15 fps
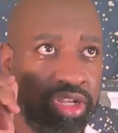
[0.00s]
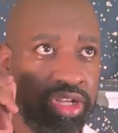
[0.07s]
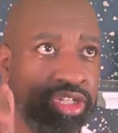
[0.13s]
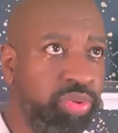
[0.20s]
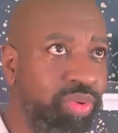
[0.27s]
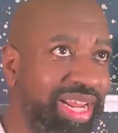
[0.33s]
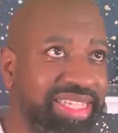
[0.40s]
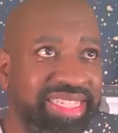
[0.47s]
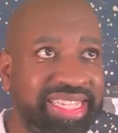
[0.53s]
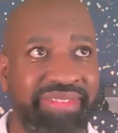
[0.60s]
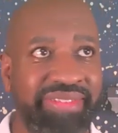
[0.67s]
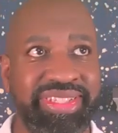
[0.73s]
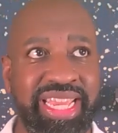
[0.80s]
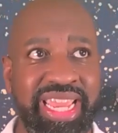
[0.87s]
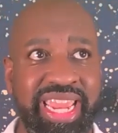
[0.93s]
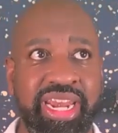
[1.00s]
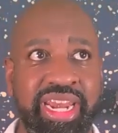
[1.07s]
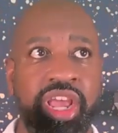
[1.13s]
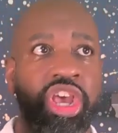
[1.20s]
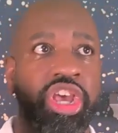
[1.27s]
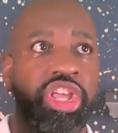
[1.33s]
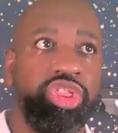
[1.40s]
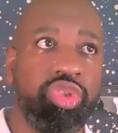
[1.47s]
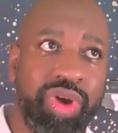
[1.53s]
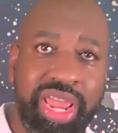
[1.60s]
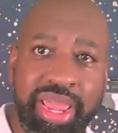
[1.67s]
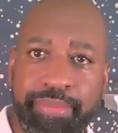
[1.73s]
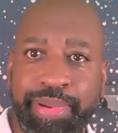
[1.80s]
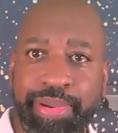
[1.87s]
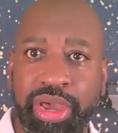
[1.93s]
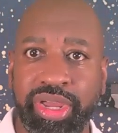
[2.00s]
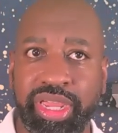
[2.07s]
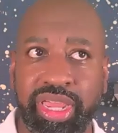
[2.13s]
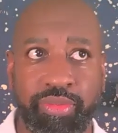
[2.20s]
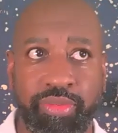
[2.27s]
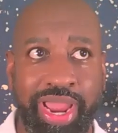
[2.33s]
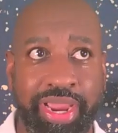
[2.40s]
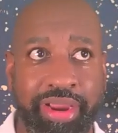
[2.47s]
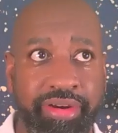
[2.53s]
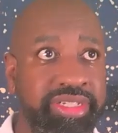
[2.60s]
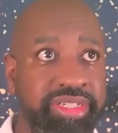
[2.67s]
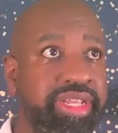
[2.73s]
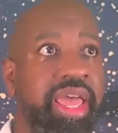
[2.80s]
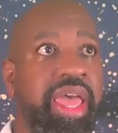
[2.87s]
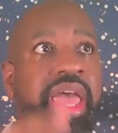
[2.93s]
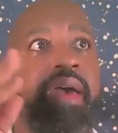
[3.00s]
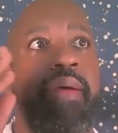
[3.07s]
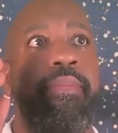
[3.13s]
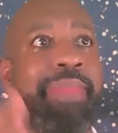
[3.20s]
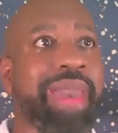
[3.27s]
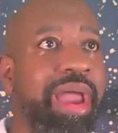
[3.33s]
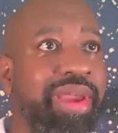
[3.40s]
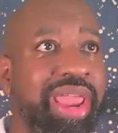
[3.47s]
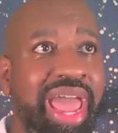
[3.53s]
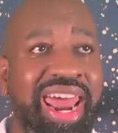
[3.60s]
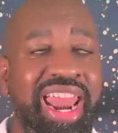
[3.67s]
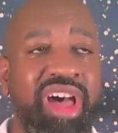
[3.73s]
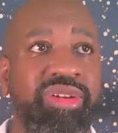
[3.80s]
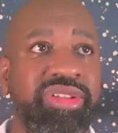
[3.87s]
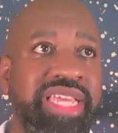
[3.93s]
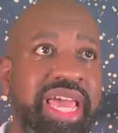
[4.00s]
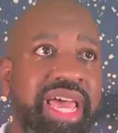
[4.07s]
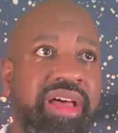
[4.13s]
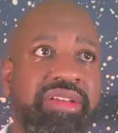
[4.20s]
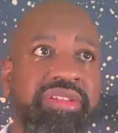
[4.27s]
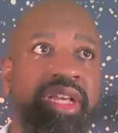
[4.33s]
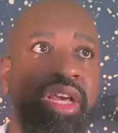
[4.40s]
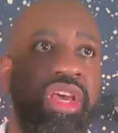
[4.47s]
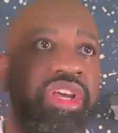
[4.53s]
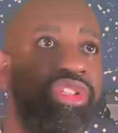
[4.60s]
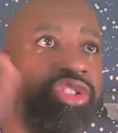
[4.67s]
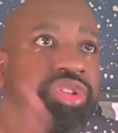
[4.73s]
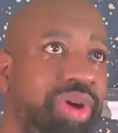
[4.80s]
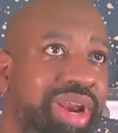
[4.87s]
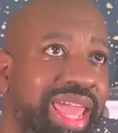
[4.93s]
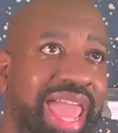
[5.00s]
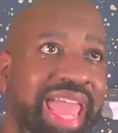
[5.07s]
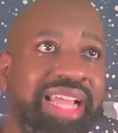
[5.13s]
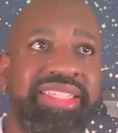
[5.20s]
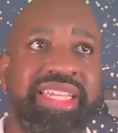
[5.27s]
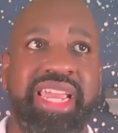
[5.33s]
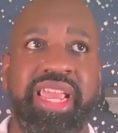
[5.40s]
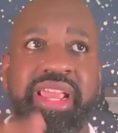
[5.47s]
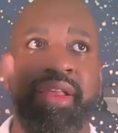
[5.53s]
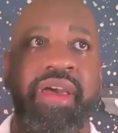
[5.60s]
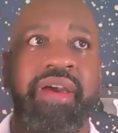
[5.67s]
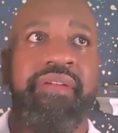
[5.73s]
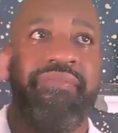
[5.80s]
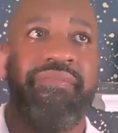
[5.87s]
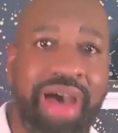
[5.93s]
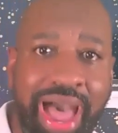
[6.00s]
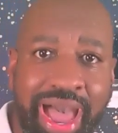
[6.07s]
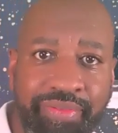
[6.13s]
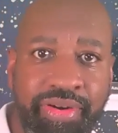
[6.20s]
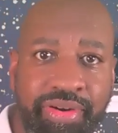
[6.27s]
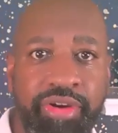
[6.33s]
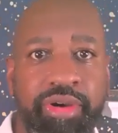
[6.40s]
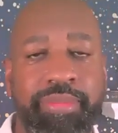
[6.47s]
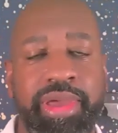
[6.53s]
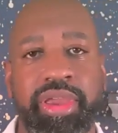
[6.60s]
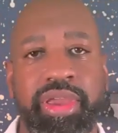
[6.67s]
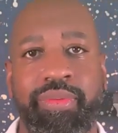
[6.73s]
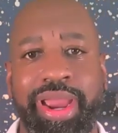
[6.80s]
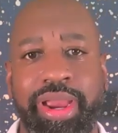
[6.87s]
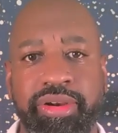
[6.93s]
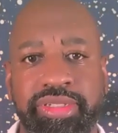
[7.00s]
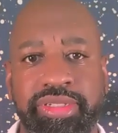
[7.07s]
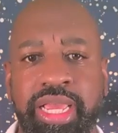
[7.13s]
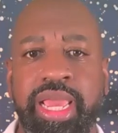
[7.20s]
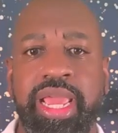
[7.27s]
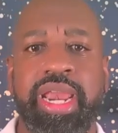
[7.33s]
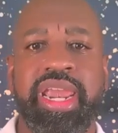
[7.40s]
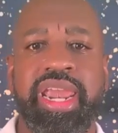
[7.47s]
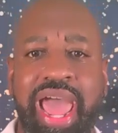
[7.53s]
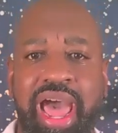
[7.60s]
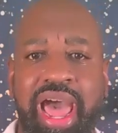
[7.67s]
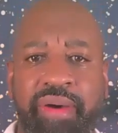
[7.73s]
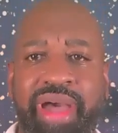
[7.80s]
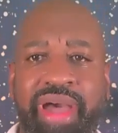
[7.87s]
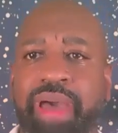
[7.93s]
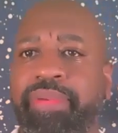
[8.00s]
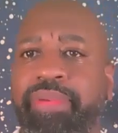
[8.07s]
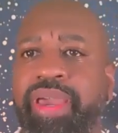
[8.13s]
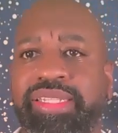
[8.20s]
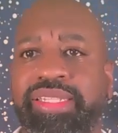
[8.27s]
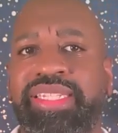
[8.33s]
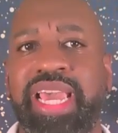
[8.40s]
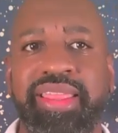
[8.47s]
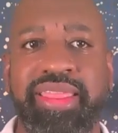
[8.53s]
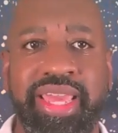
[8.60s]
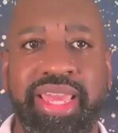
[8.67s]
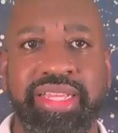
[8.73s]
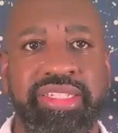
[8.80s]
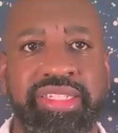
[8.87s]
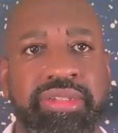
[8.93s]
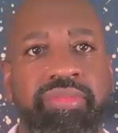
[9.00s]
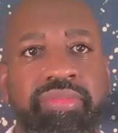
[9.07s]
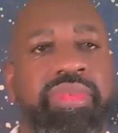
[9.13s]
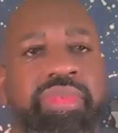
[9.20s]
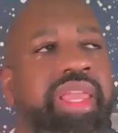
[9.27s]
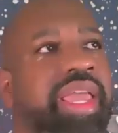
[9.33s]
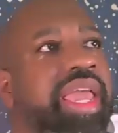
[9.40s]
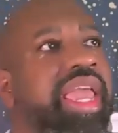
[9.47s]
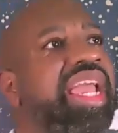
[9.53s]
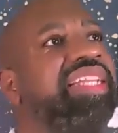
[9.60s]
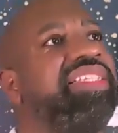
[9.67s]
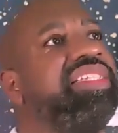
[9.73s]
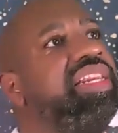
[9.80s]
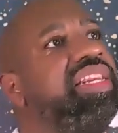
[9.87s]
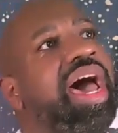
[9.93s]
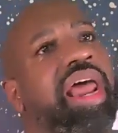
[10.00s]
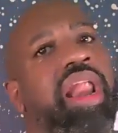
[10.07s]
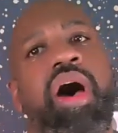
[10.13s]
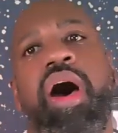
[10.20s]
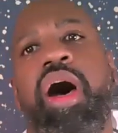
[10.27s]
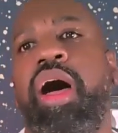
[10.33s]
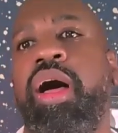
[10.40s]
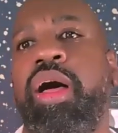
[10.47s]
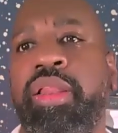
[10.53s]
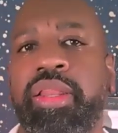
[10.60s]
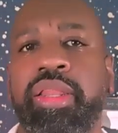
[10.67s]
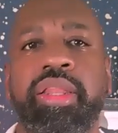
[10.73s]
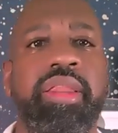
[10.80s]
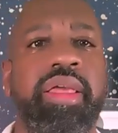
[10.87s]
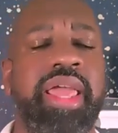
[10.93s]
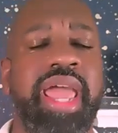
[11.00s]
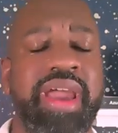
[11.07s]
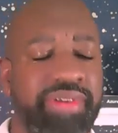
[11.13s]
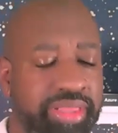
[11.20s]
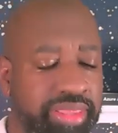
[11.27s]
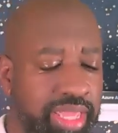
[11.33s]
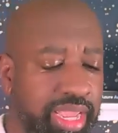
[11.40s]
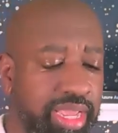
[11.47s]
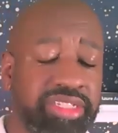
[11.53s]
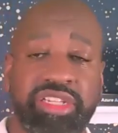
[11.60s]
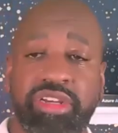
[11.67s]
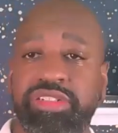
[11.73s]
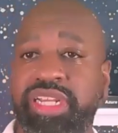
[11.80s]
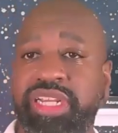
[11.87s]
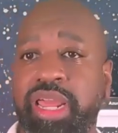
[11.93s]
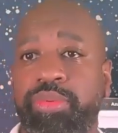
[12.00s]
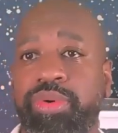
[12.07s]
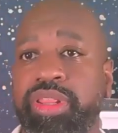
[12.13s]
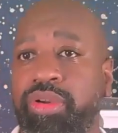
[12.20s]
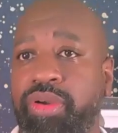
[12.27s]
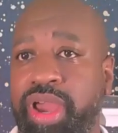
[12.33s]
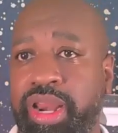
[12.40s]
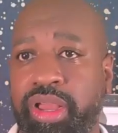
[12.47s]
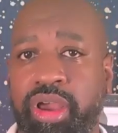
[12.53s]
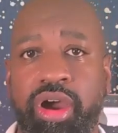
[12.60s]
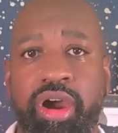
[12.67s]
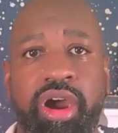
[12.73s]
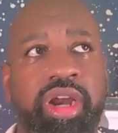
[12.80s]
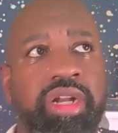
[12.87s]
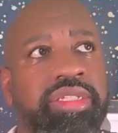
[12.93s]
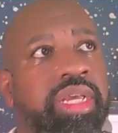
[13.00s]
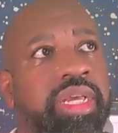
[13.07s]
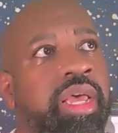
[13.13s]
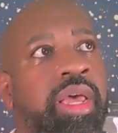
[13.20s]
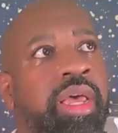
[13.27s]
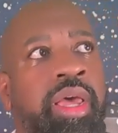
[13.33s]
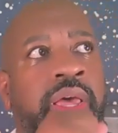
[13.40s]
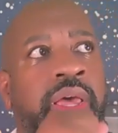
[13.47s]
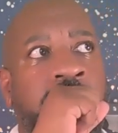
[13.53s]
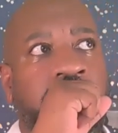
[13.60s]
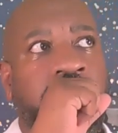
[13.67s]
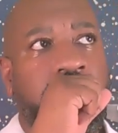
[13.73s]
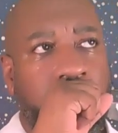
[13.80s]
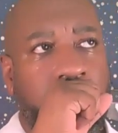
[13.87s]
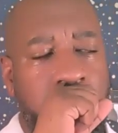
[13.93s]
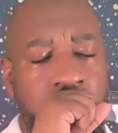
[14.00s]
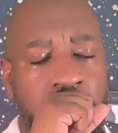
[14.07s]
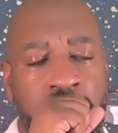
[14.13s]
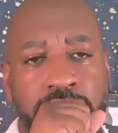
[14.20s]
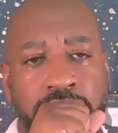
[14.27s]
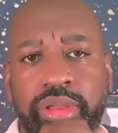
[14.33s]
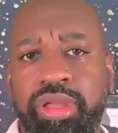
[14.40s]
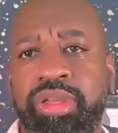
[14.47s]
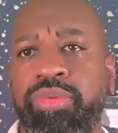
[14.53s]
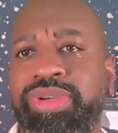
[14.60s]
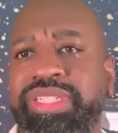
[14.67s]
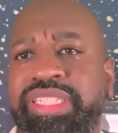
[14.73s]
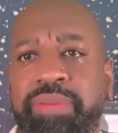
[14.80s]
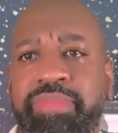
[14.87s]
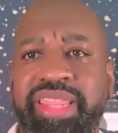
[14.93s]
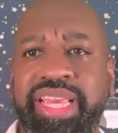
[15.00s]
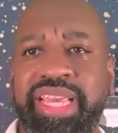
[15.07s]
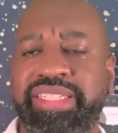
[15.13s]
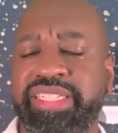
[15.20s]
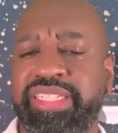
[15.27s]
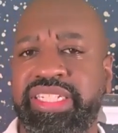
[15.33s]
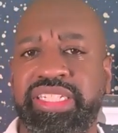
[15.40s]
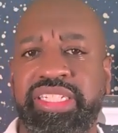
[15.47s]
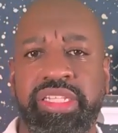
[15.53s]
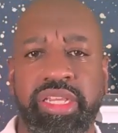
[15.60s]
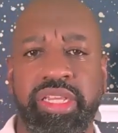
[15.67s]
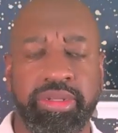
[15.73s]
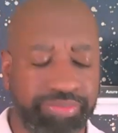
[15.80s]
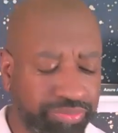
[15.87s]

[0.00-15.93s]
2017, 3 billion records. Marriott Hotels, 2018, 500 million records. Now, I'm going to say this. It's not everything associated with credit cards. With some of these, it's just,